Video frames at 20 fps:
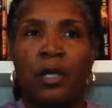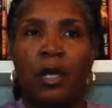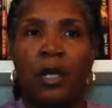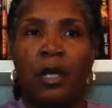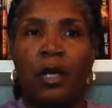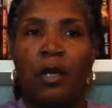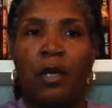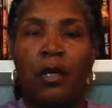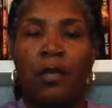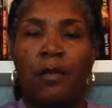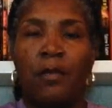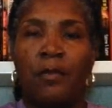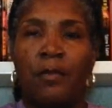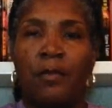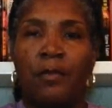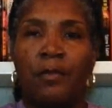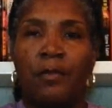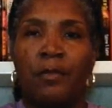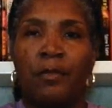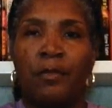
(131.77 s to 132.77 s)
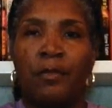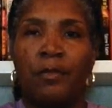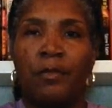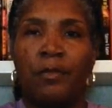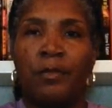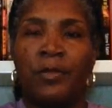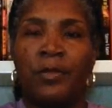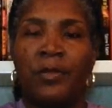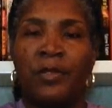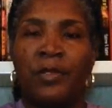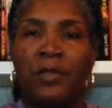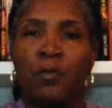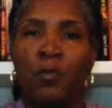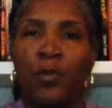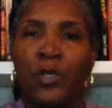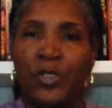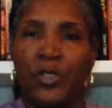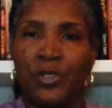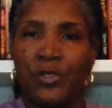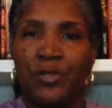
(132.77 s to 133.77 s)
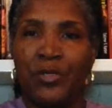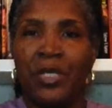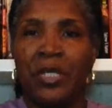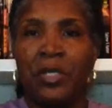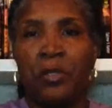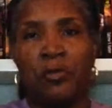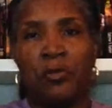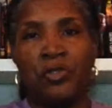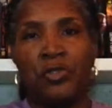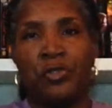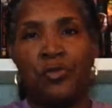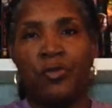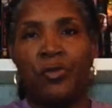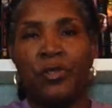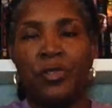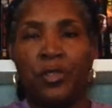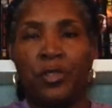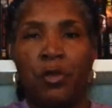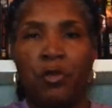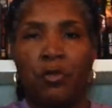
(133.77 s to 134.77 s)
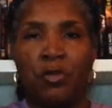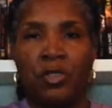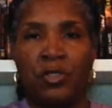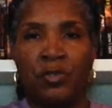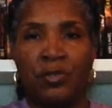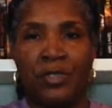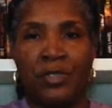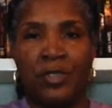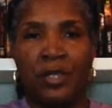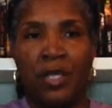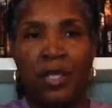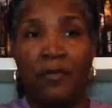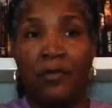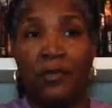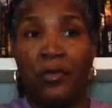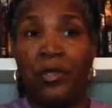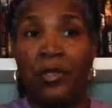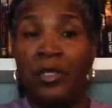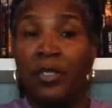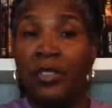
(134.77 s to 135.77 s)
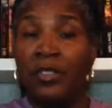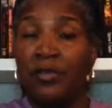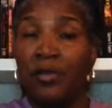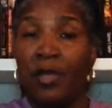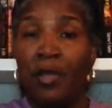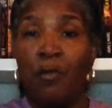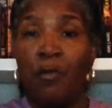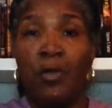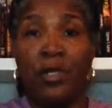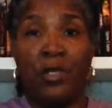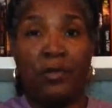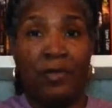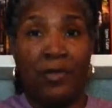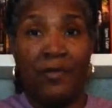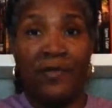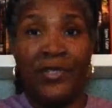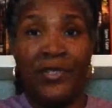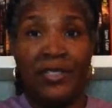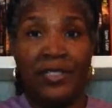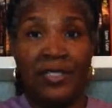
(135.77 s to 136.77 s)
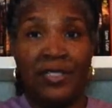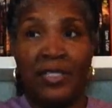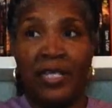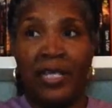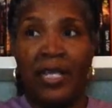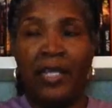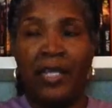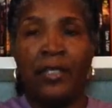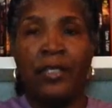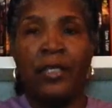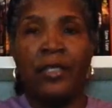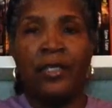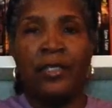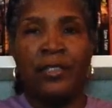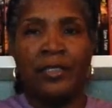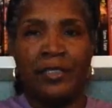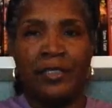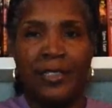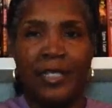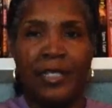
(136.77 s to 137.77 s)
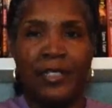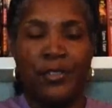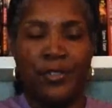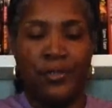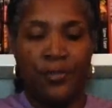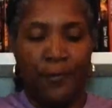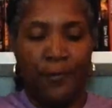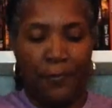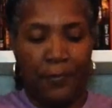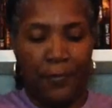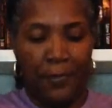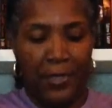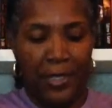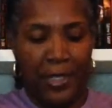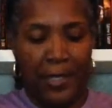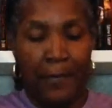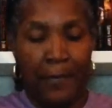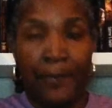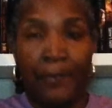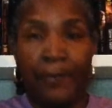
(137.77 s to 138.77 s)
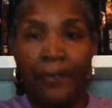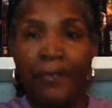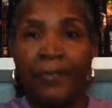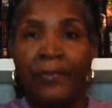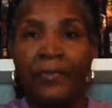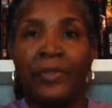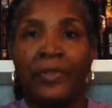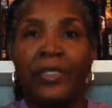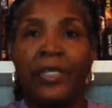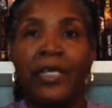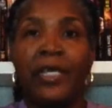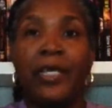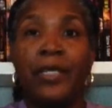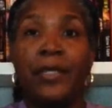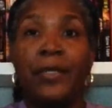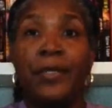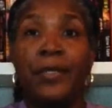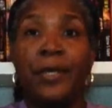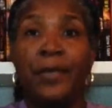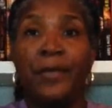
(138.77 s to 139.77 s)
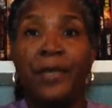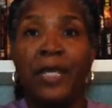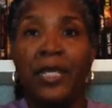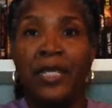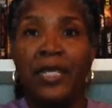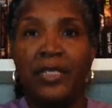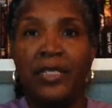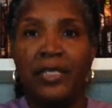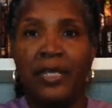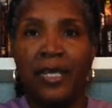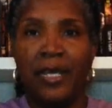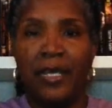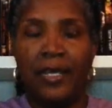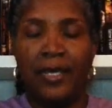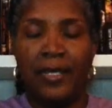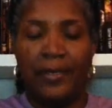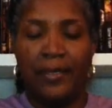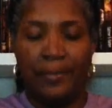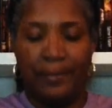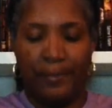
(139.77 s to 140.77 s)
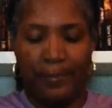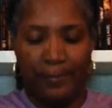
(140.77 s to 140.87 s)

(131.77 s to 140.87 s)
um, winter and her story, the coldest winter ever. So I want to revisit that. Stay tuned for that. In the meantime,